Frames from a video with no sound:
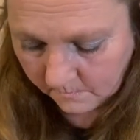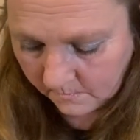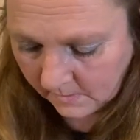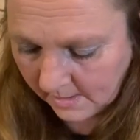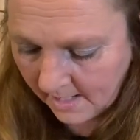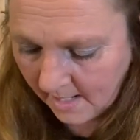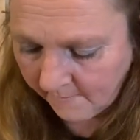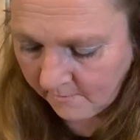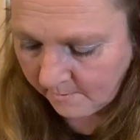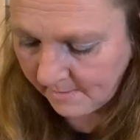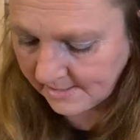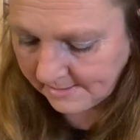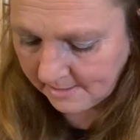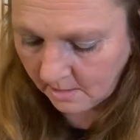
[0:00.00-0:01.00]
I have a
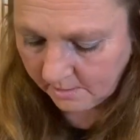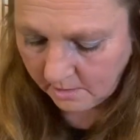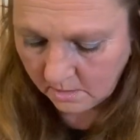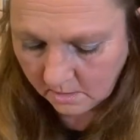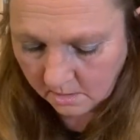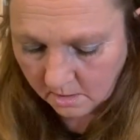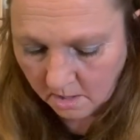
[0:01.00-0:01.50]
mess down here.